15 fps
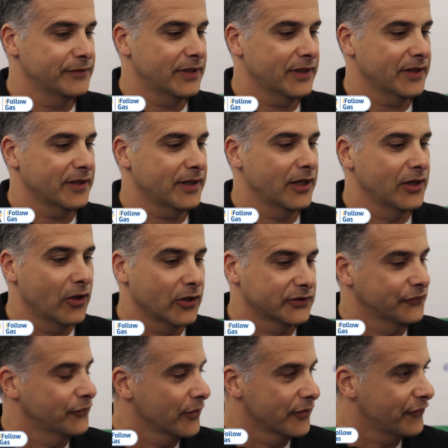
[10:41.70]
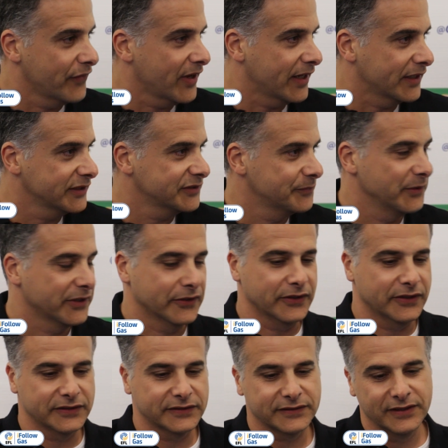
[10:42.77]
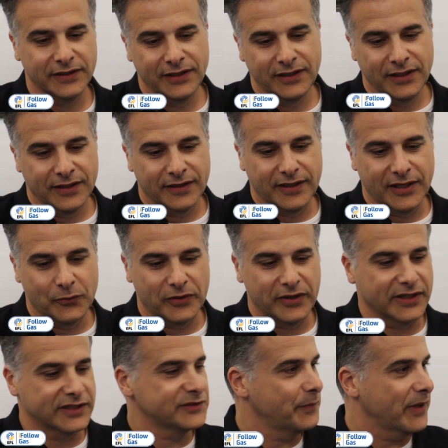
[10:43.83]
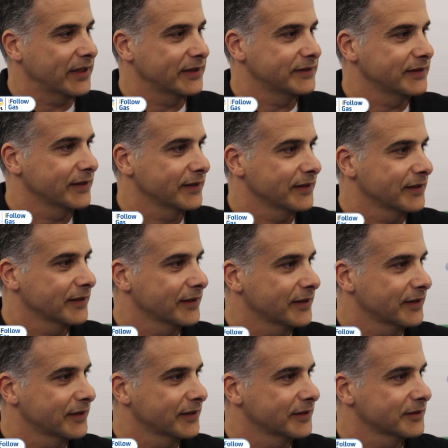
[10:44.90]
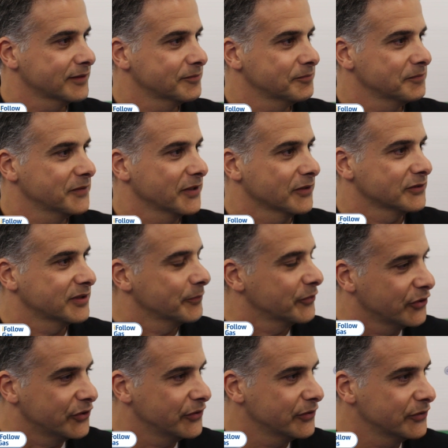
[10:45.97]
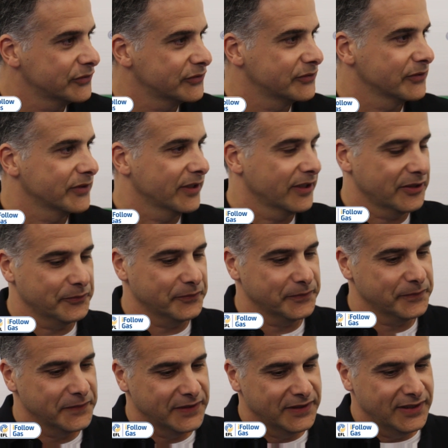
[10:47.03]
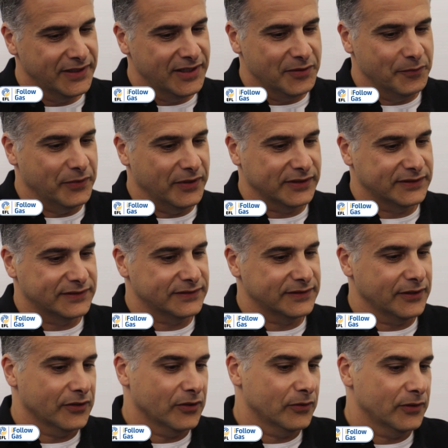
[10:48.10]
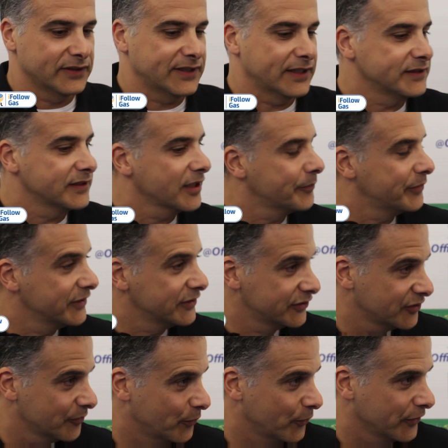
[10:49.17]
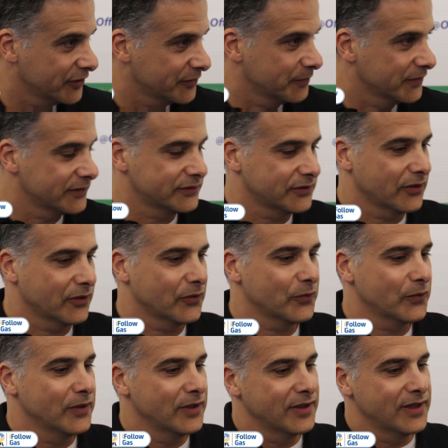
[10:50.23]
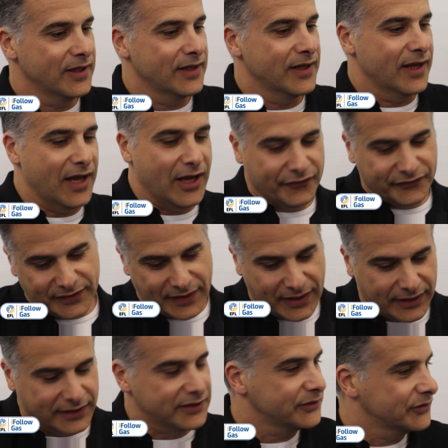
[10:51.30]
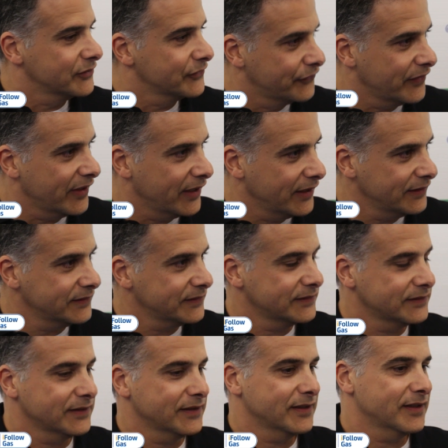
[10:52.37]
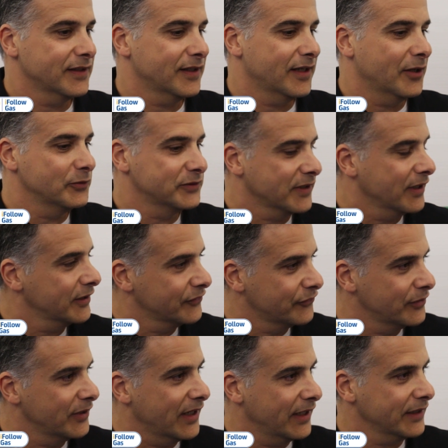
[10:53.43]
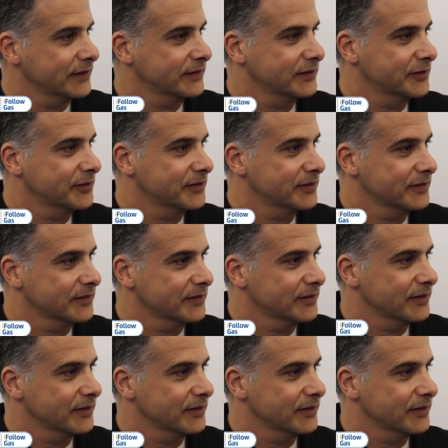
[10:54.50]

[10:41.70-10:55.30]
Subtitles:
a lot for the fans because they were expecting, you know, some good news to come, but, you know, it ended up in disappointment. So after that initial phase, I was kind of relaxed